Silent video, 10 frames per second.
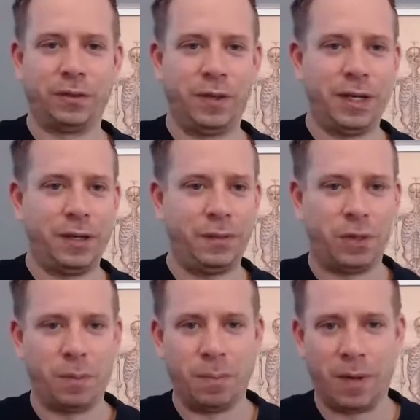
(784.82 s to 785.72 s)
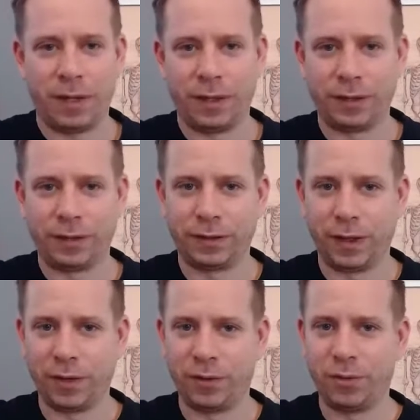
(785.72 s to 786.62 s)
feel if you can make this
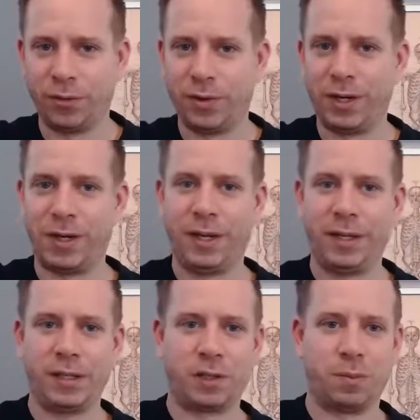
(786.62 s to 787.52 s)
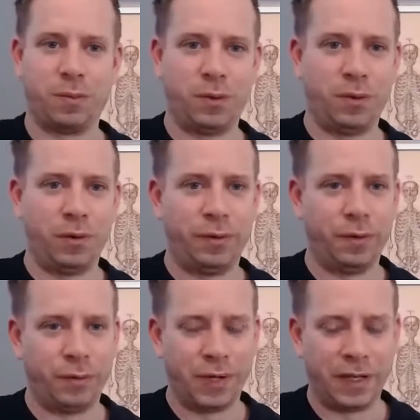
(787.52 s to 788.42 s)
circle really smooth
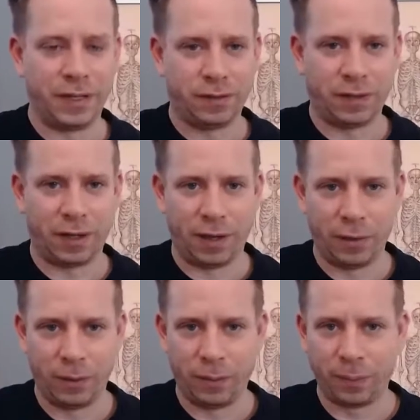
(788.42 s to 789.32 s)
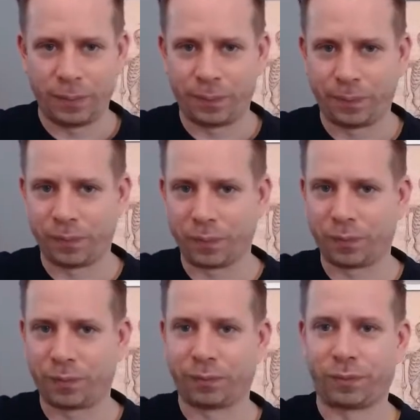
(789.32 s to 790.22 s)
and really slow
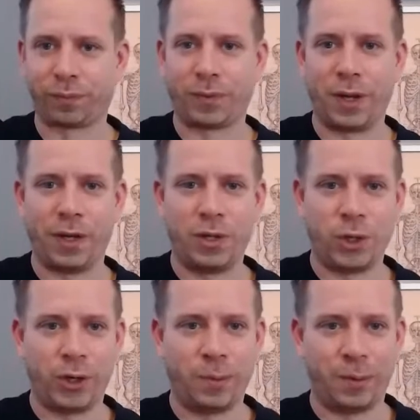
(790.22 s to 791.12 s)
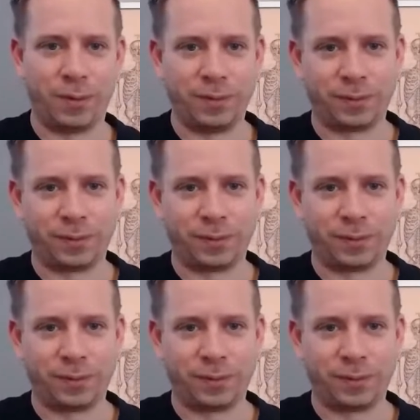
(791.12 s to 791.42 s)
and enjoyable.